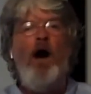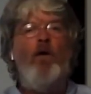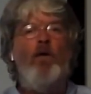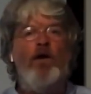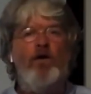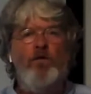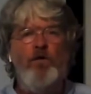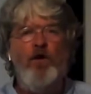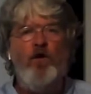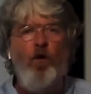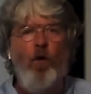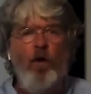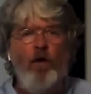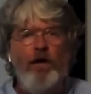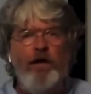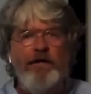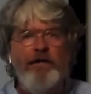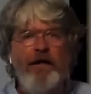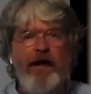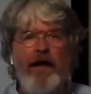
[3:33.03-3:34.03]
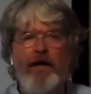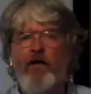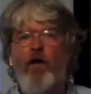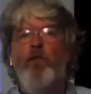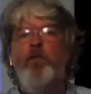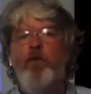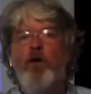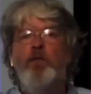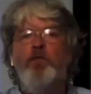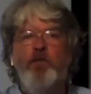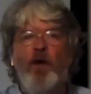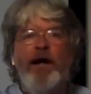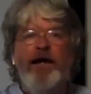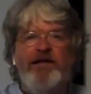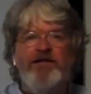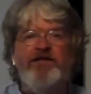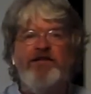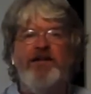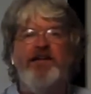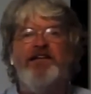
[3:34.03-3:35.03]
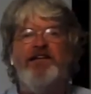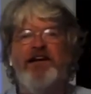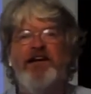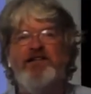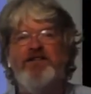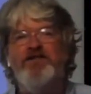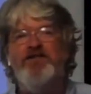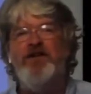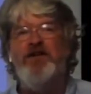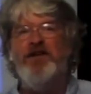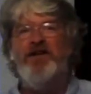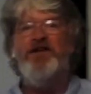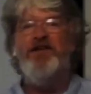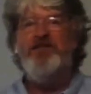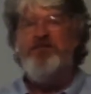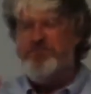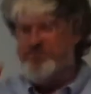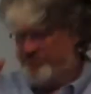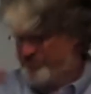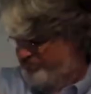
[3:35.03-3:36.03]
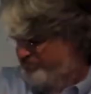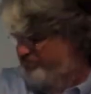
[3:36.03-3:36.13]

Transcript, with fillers: hour recording then. I'll put breaks in it then so you can